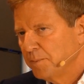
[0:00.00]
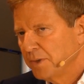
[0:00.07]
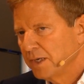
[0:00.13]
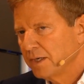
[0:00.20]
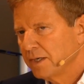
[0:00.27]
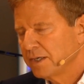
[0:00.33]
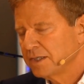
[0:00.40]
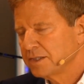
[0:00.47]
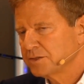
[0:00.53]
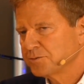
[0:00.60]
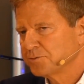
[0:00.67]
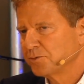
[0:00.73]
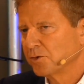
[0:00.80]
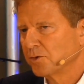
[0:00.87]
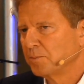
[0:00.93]
my eyes,
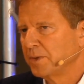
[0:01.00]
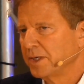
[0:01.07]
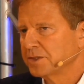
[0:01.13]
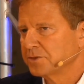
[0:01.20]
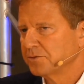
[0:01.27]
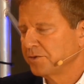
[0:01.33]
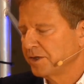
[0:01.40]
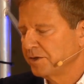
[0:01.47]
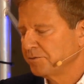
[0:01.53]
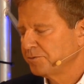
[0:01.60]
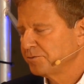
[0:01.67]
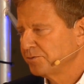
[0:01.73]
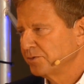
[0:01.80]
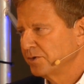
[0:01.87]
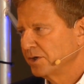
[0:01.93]
for mitral valve
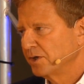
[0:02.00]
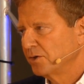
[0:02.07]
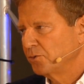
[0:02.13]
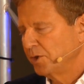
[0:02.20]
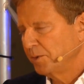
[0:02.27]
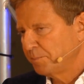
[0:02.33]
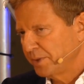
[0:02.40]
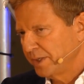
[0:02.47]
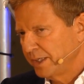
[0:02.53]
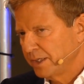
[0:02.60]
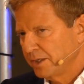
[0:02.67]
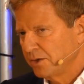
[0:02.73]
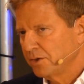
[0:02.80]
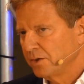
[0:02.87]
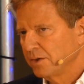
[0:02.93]

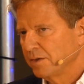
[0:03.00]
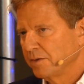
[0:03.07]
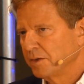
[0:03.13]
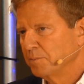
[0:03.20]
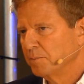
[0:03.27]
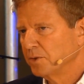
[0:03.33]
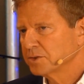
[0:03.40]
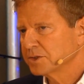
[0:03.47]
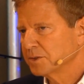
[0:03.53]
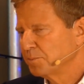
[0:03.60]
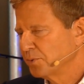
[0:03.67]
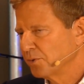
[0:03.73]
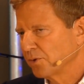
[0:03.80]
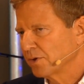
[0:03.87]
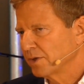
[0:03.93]
repair, the most
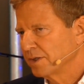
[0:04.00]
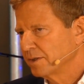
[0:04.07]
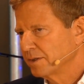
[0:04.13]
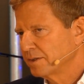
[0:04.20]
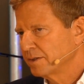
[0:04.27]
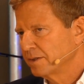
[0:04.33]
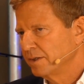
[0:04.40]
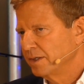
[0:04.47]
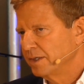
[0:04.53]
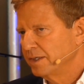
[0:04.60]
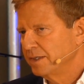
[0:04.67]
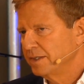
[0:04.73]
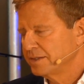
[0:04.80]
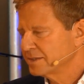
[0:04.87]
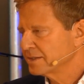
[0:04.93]
important
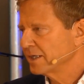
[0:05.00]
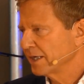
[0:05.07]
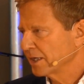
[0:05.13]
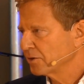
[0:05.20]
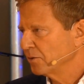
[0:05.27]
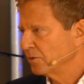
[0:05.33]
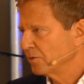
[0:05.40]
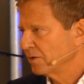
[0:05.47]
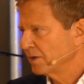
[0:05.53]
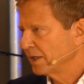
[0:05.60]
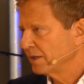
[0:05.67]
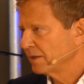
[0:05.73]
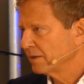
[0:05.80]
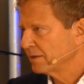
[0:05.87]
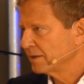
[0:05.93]
is echo,
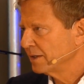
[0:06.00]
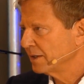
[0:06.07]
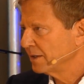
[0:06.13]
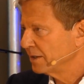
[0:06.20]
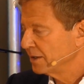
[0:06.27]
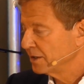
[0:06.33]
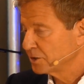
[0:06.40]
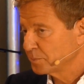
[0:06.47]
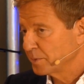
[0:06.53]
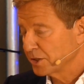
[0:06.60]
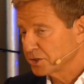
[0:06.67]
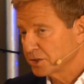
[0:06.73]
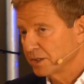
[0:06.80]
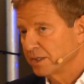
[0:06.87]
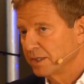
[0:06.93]
and uh,
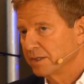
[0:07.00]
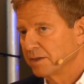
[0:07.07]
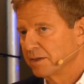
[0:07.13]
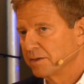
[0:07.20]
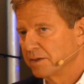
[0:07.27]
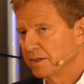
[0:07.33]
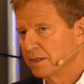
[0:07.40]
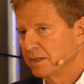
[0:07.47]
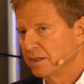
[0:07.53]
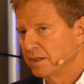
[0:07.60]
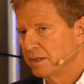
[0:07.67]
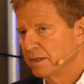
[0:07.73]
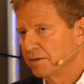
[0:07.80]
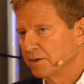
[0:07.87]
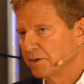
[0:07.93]
especially
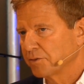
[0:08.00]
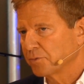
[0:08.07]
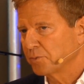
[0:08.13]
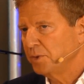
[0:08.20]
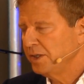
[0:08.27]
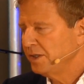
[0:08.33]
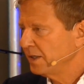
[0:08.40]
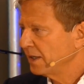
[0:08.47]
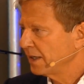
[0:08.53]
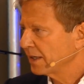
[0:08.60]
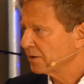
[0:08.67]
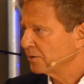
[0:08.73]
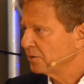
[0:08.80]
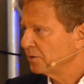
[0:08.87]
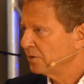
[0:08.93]
the, the 3D
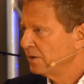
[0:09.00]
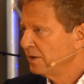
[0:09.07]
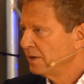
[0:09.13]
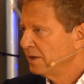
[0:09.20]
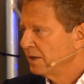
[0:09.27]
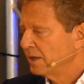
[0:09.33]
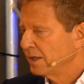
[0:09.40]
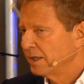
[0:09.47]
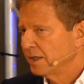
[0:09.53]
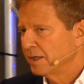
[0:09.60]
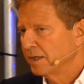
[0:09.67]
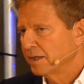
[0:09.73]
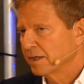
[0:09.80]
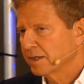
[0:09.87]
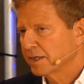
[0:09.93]
echo
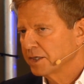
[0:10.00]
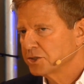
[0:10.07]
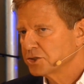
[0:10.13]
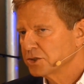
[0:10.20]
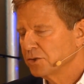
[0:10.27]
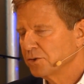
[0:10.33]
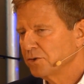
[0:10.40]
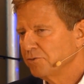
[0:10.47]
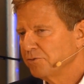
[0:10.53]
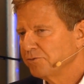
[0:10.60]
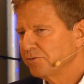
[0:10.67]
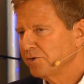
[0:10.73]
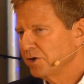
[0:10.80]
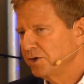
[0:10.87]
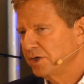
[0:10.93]
uh, can show you
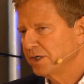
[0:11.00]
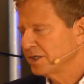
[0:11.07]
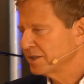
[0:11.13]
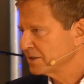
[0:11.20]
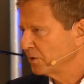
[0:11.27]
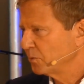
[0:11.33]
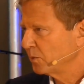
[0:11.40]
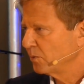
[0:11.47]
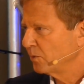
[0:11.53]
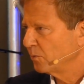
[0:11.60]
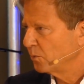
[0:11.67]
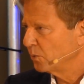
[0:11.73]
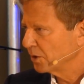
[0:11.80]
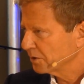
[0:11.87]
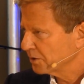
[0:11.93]
very nicely
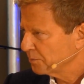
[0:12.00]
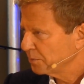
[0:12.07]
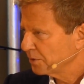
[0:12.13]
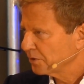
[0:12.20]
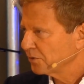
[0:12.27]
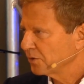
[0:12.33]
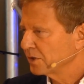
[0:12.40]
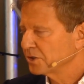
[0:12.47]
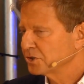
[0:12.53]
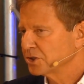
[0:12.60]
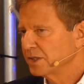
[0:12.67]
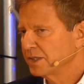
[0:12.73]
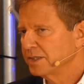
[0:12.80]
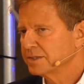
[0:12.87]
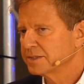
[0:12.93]
what the
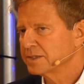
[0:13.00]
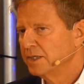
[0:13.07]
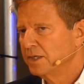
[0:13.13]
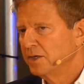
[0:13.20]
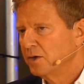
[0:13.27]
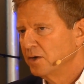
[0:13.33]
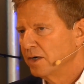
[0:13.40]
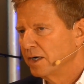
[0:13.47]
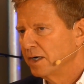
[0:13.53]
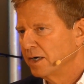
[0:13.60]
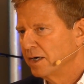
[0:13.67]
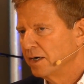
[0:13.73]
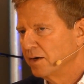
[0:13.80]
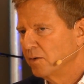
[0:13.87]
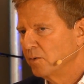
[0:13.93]
pathology is,
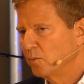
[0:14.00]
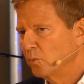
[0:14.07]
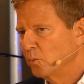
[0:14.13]
uh,